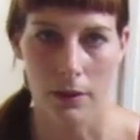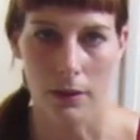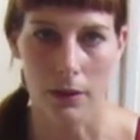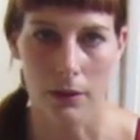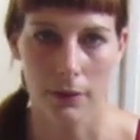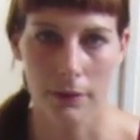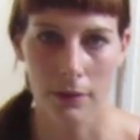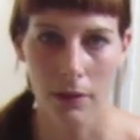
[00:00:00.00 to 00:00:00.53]

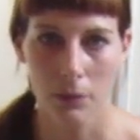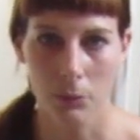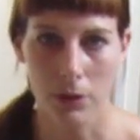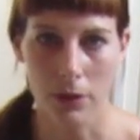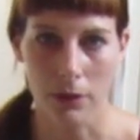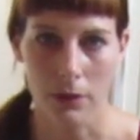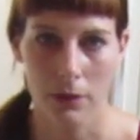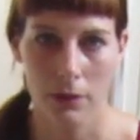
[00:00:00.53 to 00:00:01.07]
It's
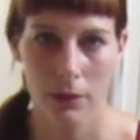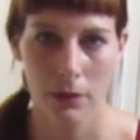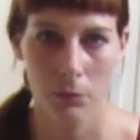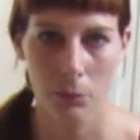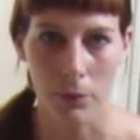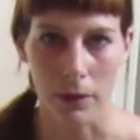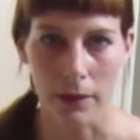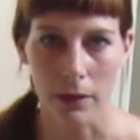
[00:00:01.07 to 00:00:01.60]
coming,
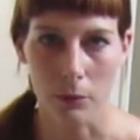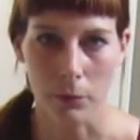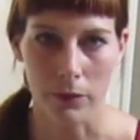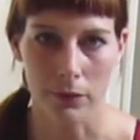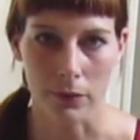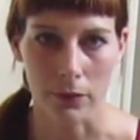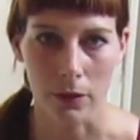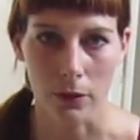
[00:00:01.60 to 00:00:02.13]
but it'll be
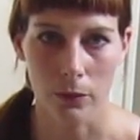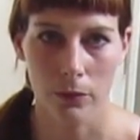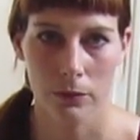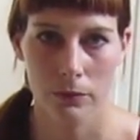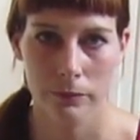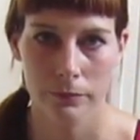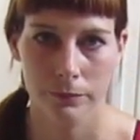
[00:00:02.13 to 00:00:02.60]
slow.